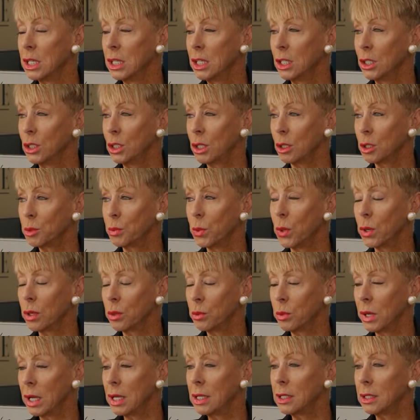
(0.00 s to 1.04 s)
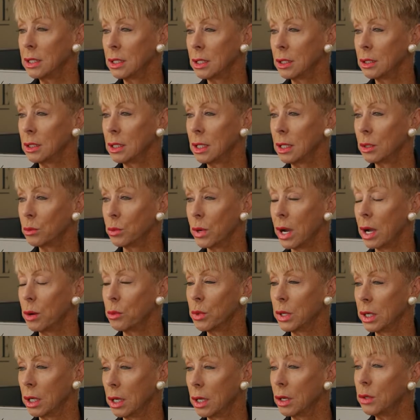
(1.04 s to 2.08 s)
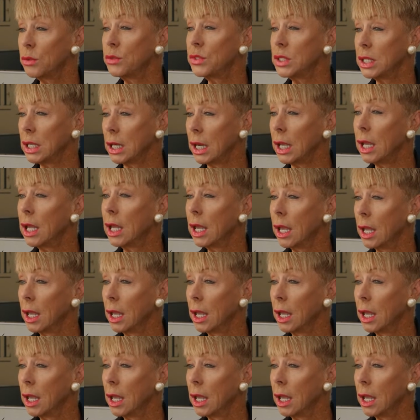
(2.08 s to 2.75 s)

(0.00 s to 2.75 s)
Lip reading: So I was born and raised in Route 1, Cove City.